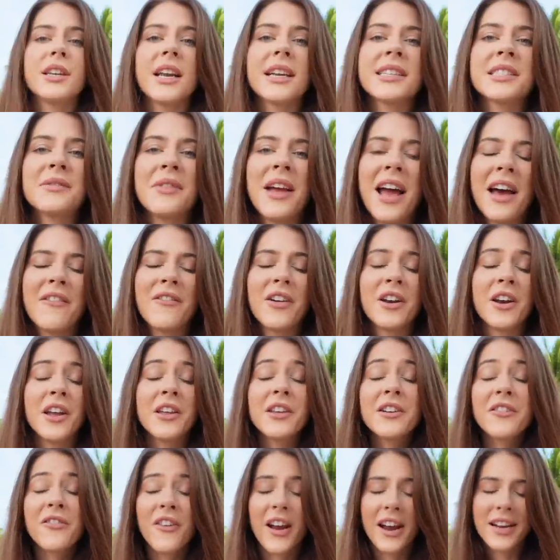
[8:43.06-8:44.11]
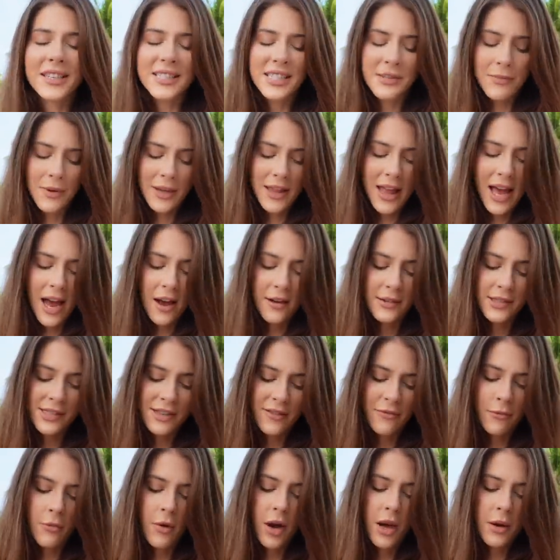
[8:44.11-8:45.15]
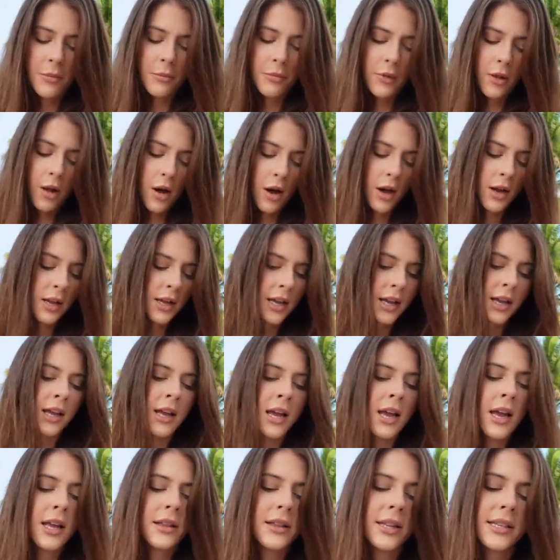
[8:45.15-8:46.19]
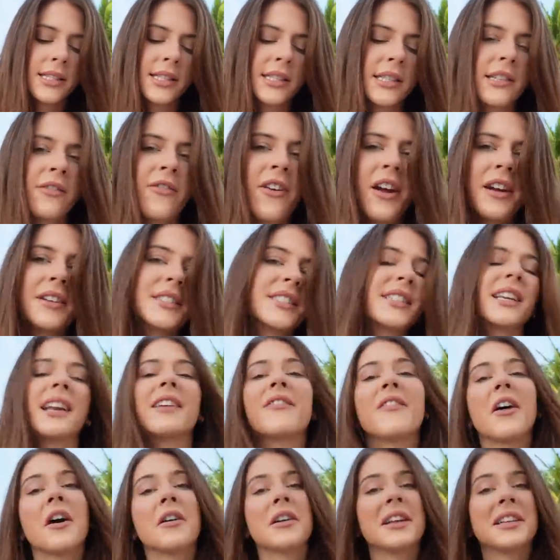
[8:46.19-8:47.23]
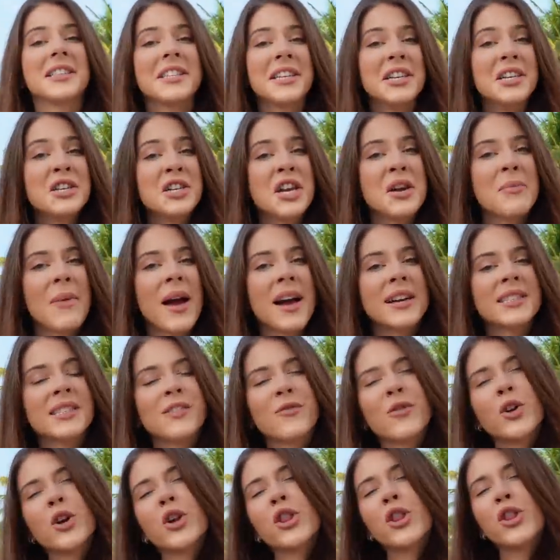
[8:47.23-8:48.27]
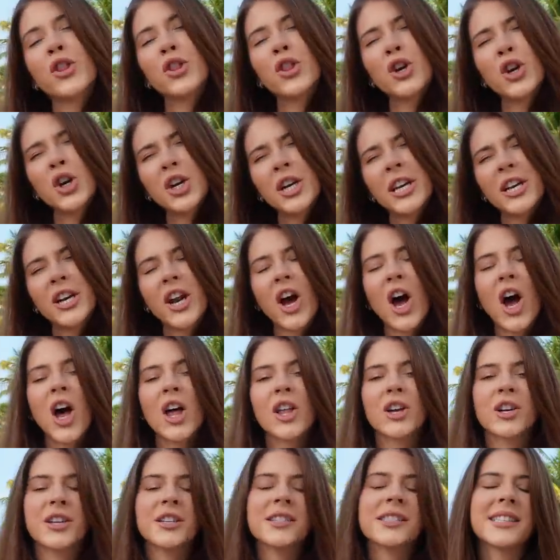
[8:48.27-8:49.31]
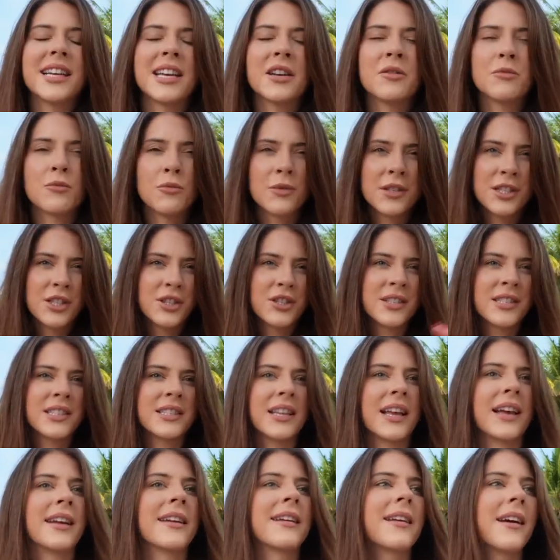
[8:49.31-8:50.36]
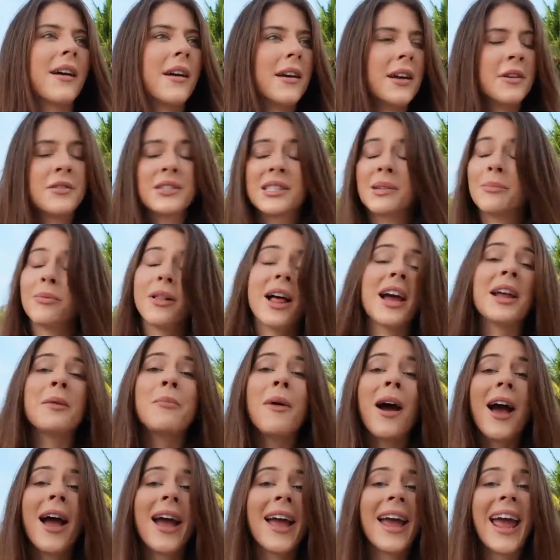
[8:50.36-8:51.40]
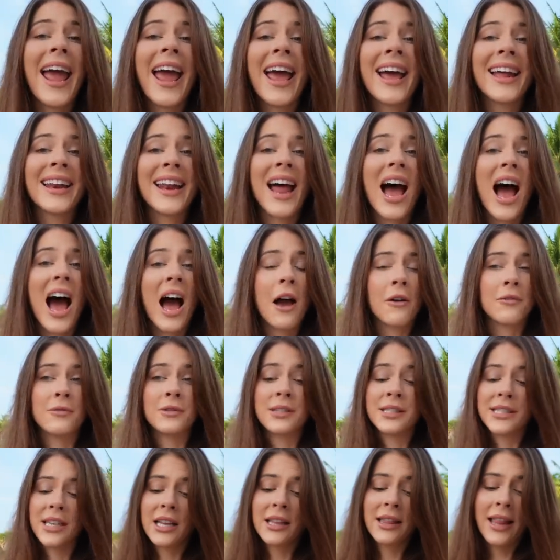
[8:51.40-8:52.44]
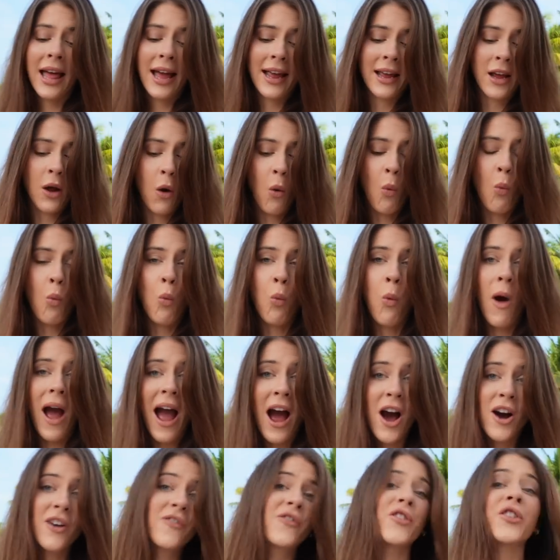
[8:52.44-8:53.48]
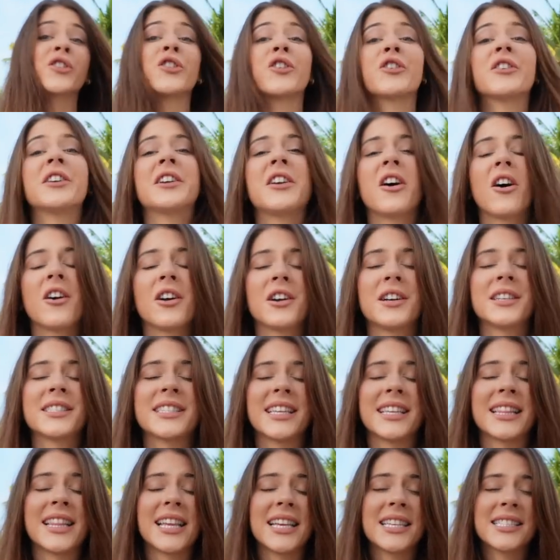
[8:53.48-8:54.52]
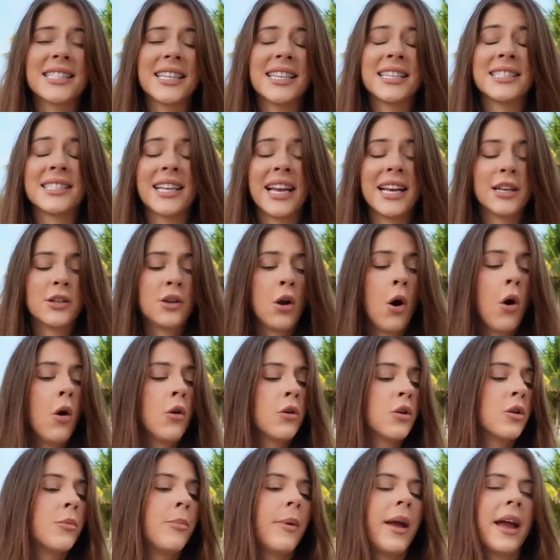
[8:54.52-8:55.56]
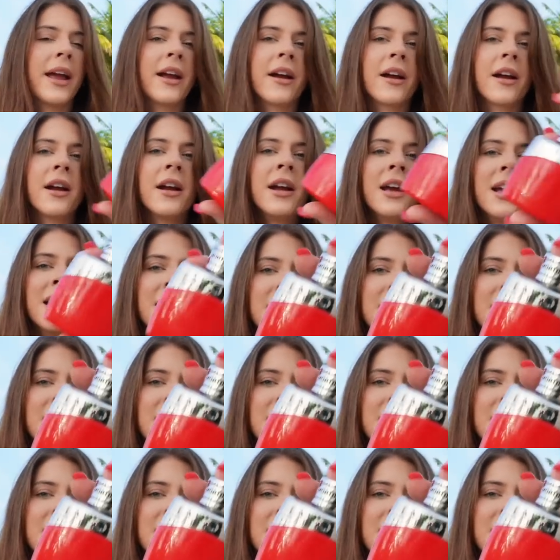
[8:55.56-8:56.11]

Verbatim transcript: next we have another fragrance by the House of Mont Blanc. This is a fragrance that I found at TJ Maxx for $30 and was just like, it was a blind buy and I was like, wow, for $30, this is a total banger.